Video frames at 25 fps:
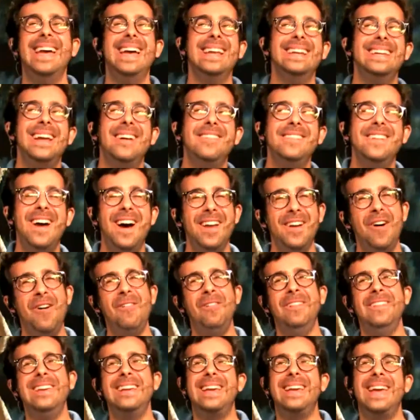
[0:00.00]
Now, not
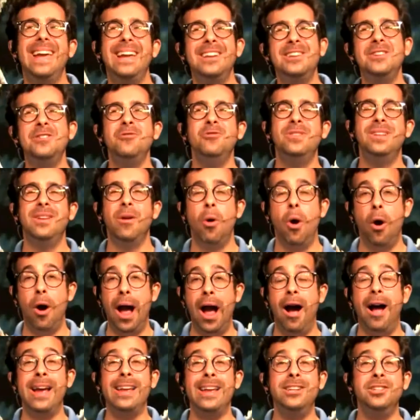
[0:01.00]
only can you
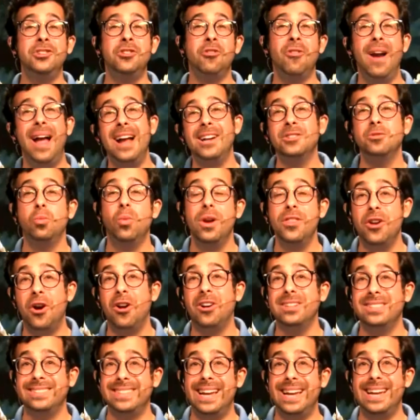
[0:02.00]
interact with
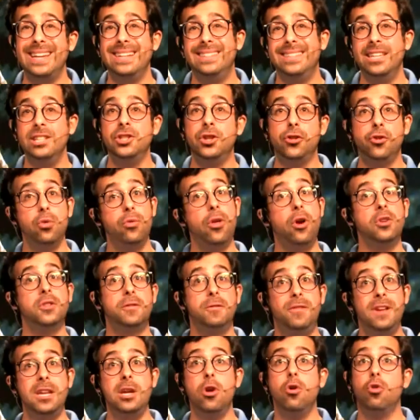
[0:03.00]
our scientists through those
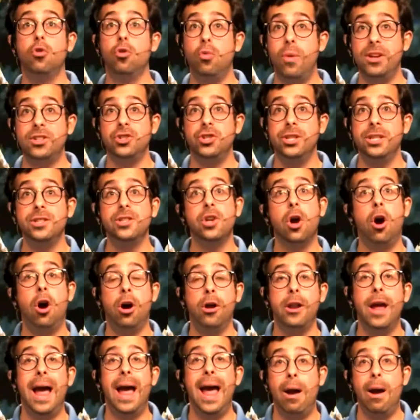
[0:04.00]
video questions
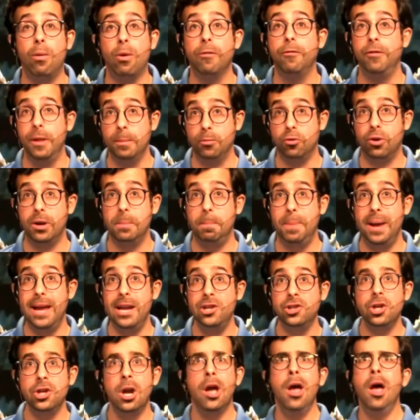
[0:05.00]
on our Flipgrid
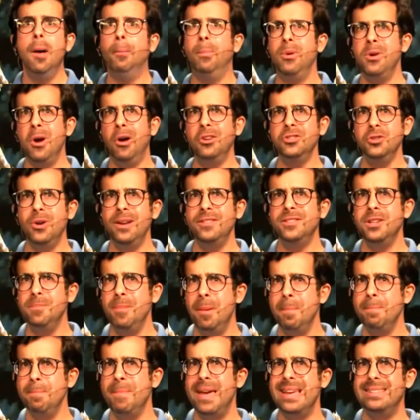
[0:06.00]
page, but we also have some
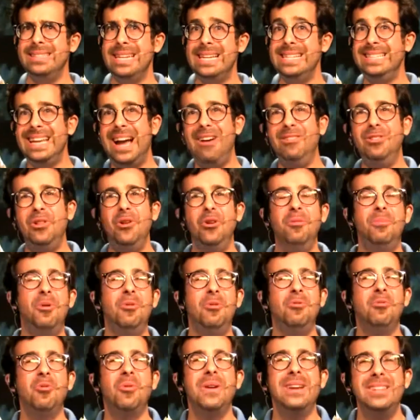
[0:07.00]
amazing
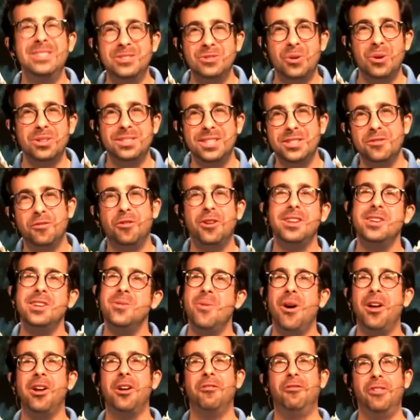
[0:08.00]
downloadable resources for you
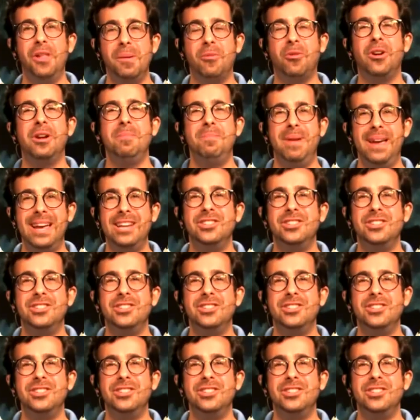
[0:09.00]
on our Flipgrid page